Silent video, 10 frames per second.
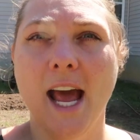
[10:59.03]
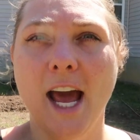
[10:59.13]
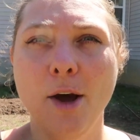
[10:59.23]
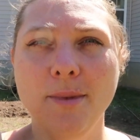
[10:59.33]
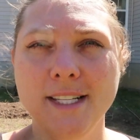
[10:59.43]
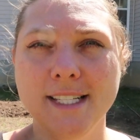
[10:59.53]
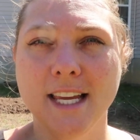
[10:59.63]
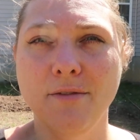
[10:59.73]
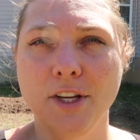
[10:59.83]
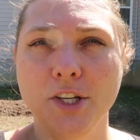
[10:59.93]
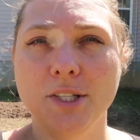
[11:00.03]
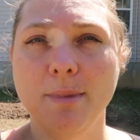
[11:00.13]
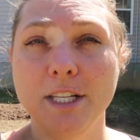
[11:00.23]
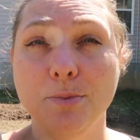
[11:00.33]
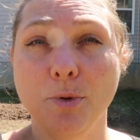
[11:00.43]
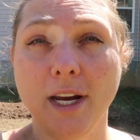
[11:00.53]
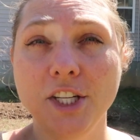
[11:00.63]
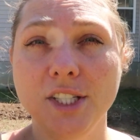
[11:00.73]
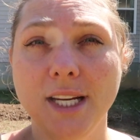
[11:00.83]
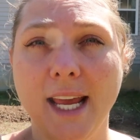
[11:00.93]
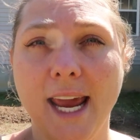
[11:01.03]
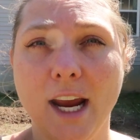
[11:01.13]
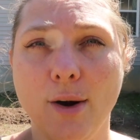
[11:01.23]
I hope this has given you some inspiration today